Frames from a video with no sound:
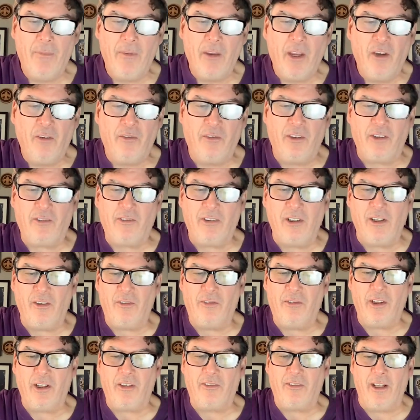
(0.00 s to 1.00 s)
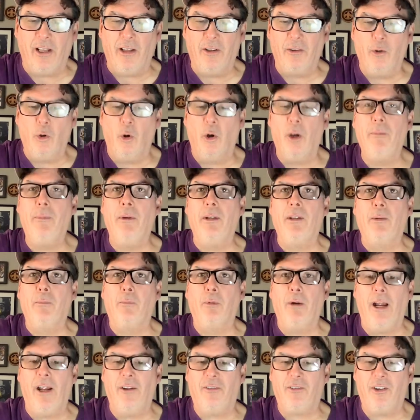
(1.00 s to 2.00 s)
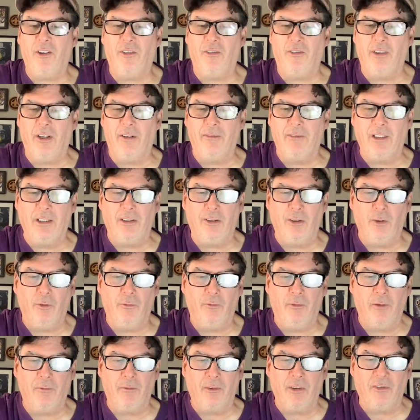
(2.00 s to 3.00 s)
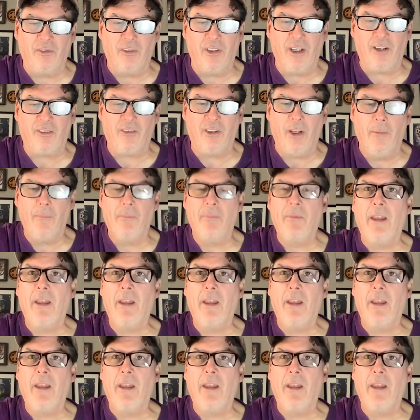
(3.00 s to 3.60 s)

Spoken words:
16-6, Illinois beat Nebraska, 72-56.